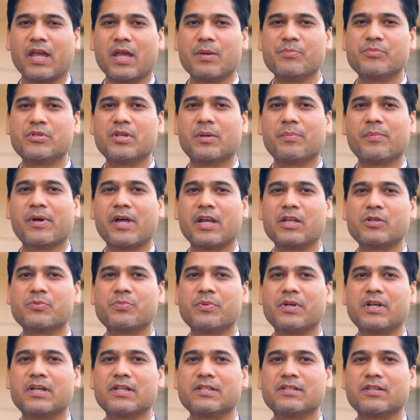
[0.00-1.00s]
MCA
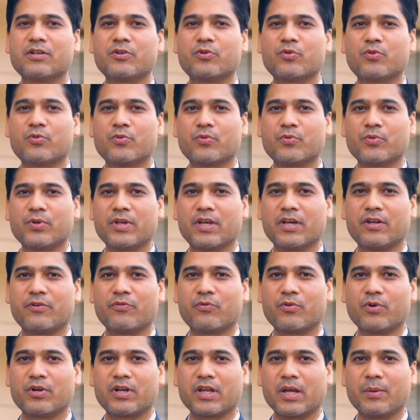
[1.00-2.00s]
Management is a 2-year
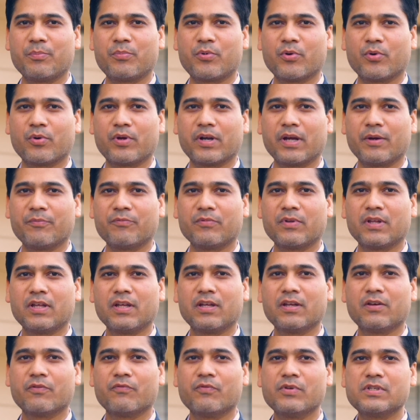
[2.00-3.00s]
full-time program
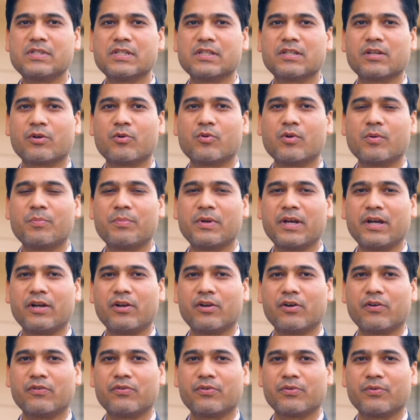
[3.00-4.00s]
which is a good blend
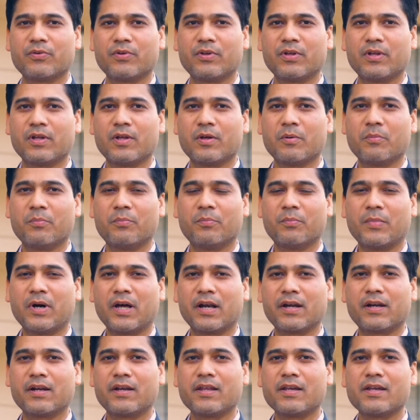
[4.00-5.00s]
of
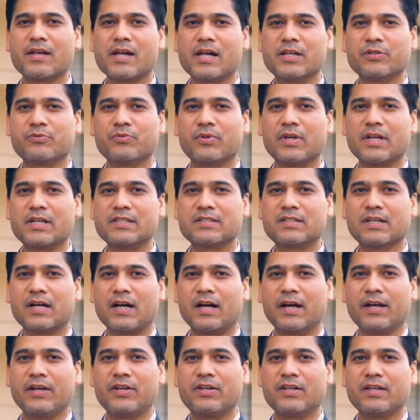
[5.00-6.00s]
marketing as well as
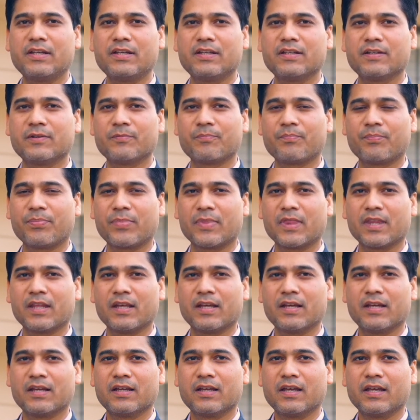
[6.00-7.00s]
IT
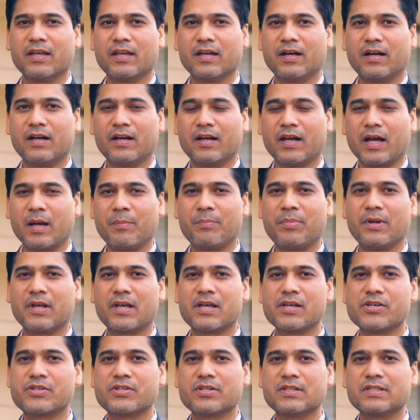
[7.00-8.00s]

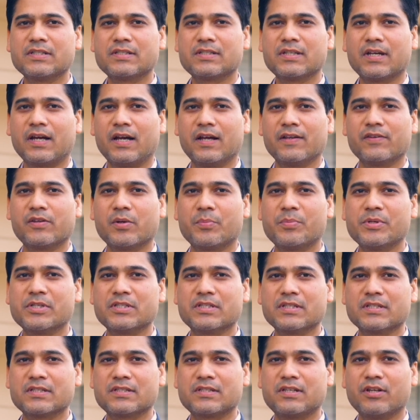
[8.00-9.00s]
applications and the
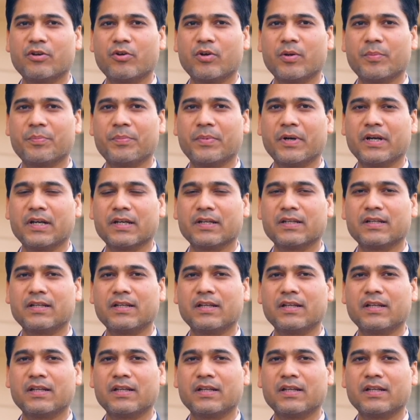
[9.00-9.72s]
business development.